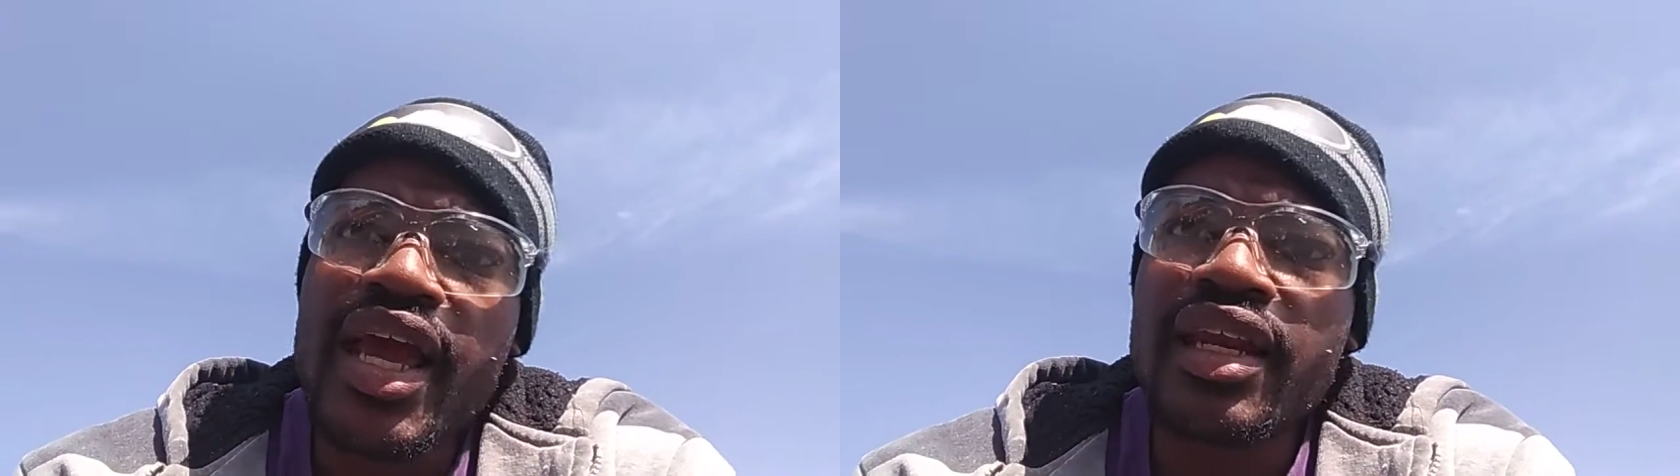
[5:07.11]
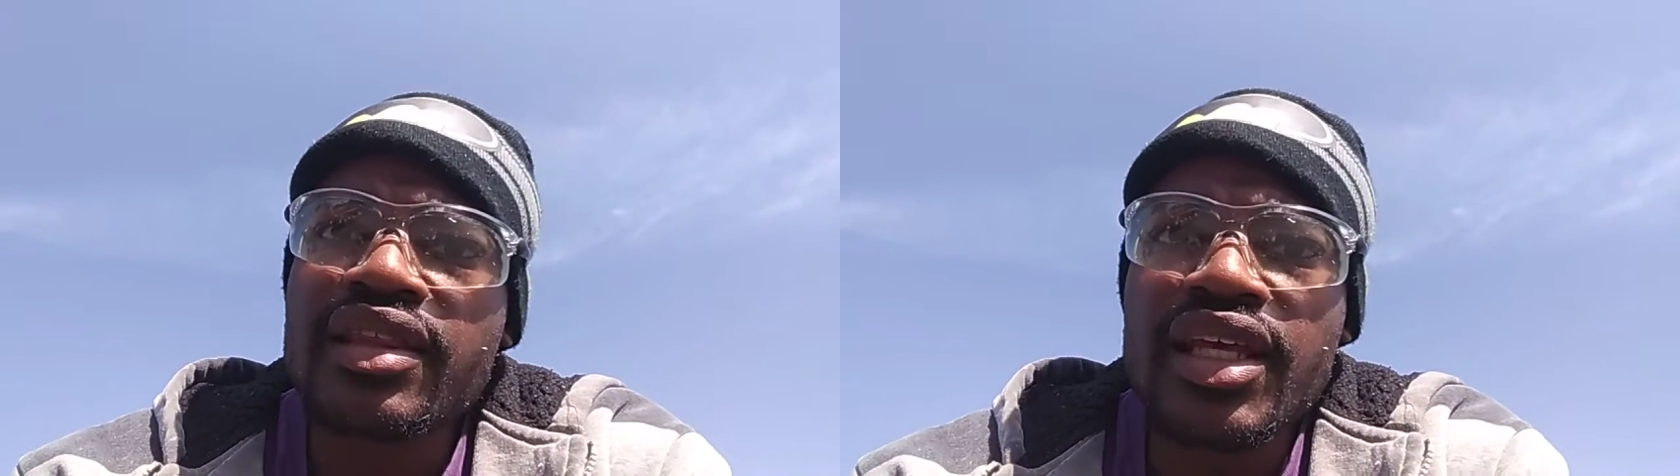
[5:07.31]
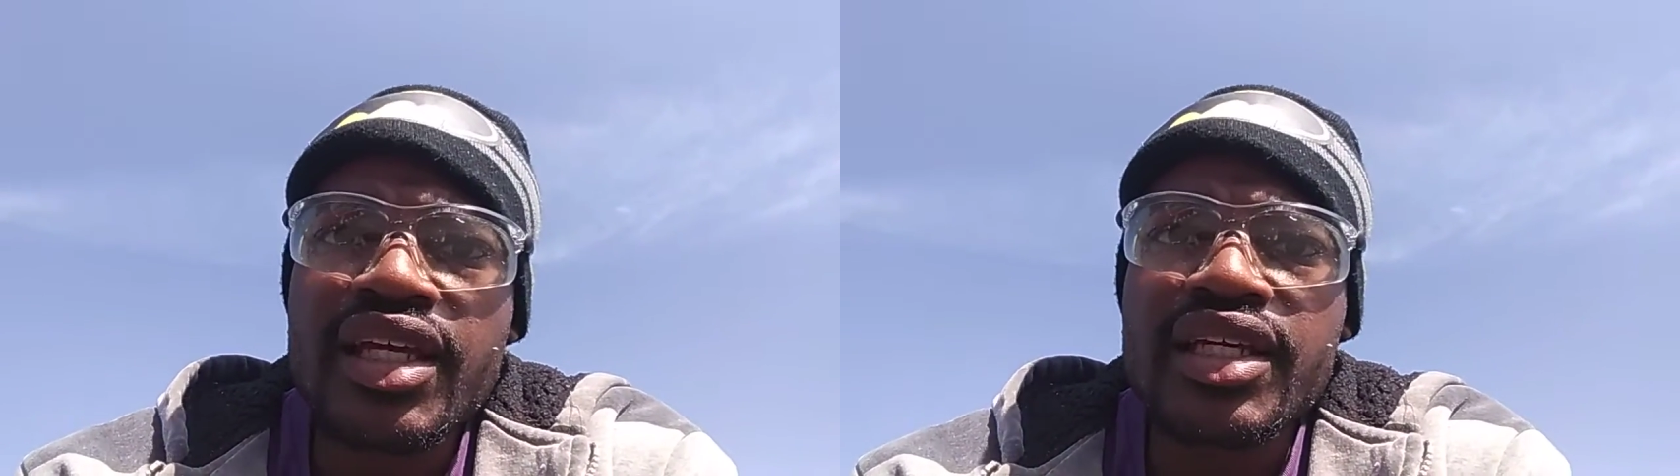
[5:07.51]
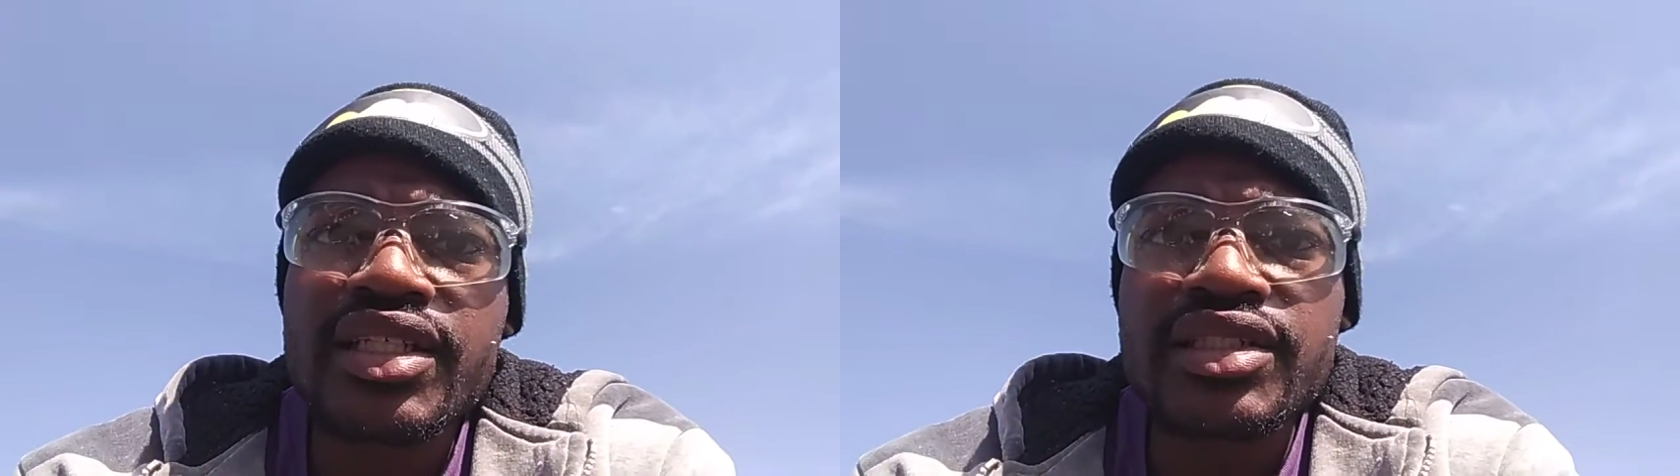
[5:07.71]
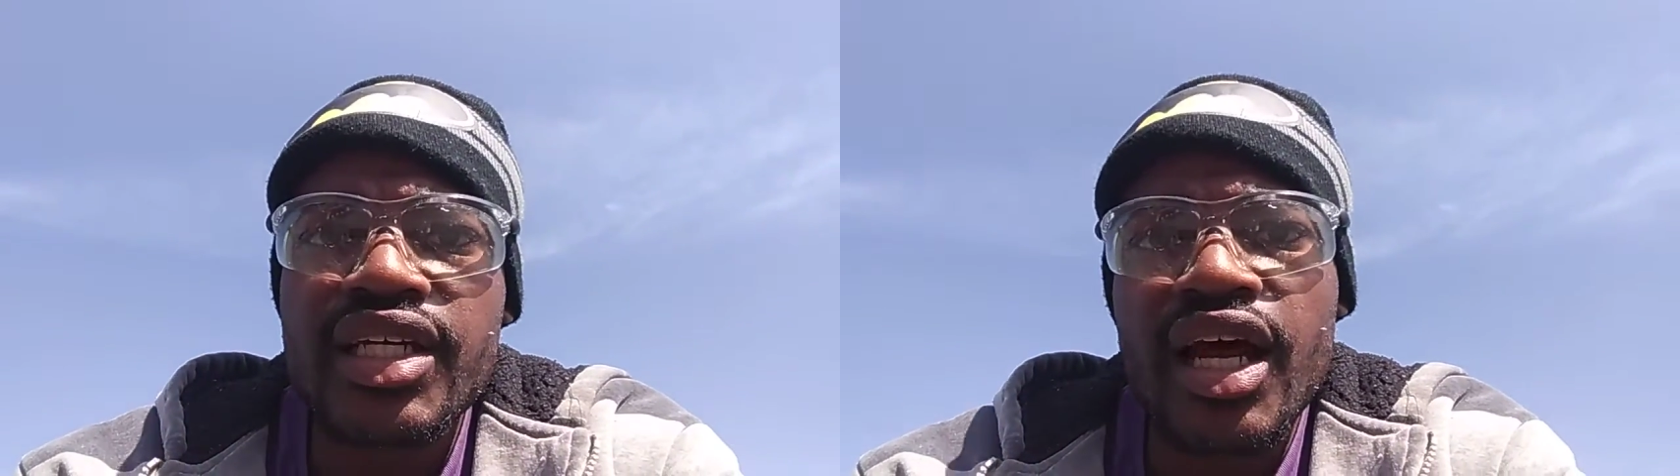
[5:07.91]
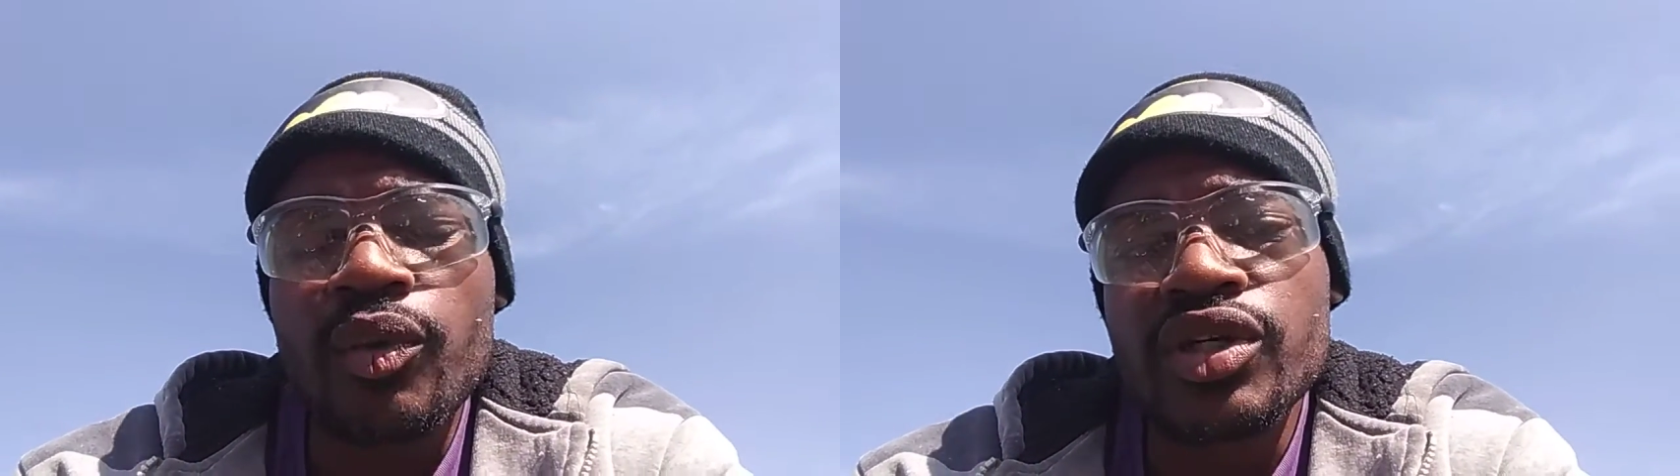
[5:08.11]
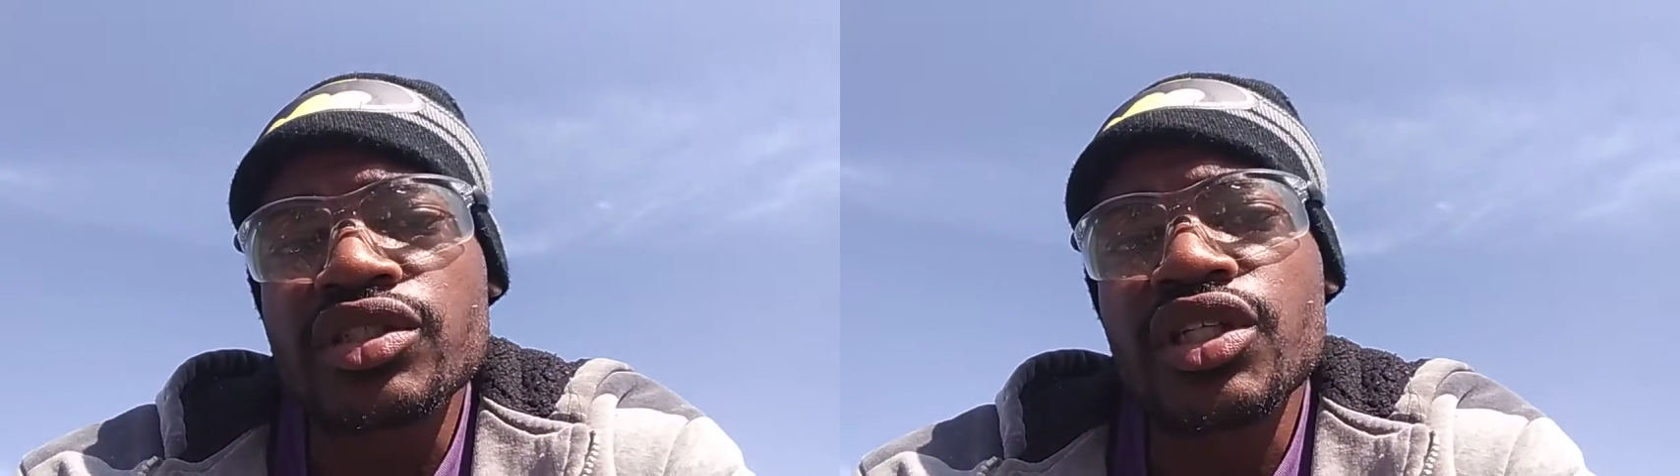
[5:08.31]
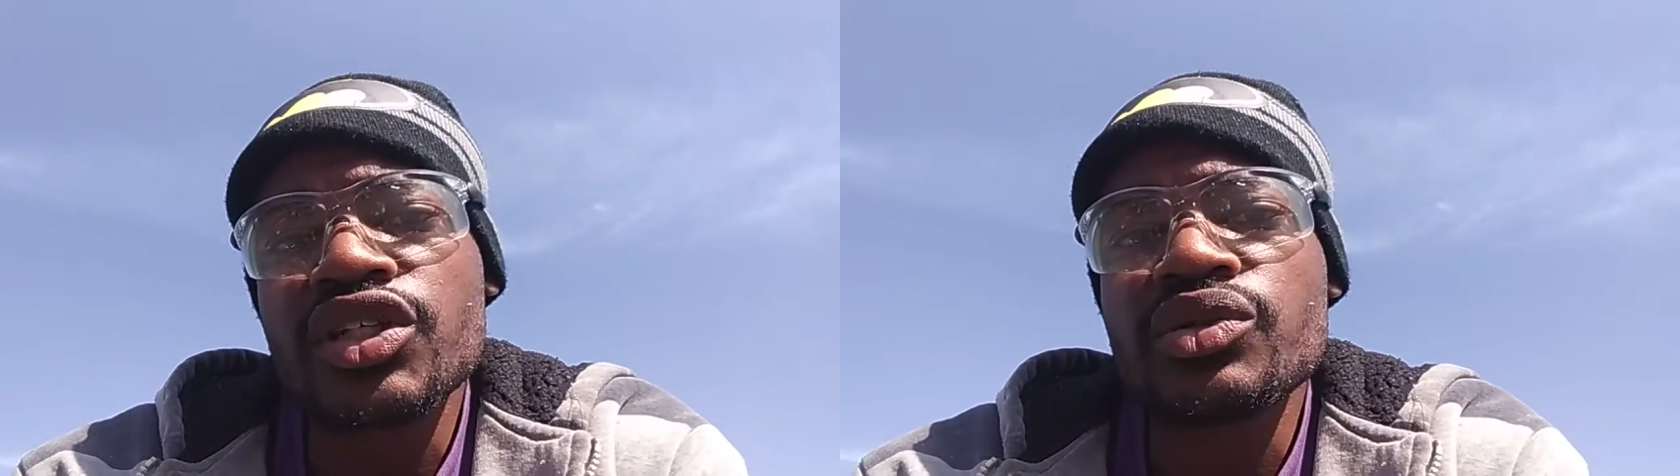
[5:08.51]
And the thing is that I
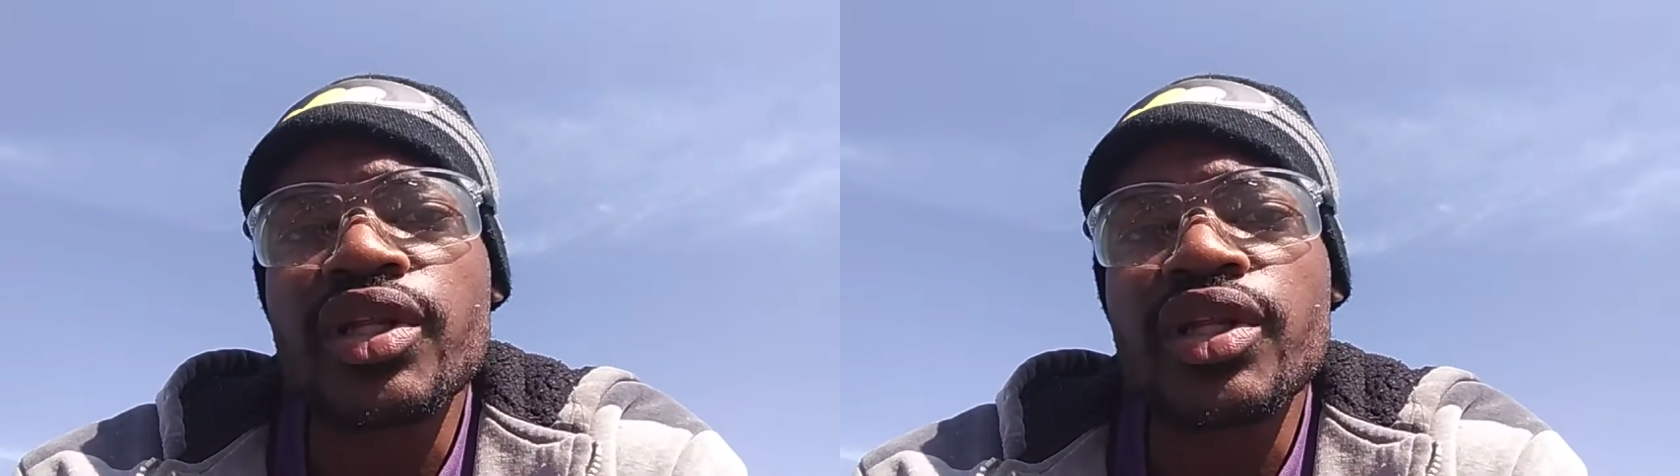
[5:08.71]
want to tell you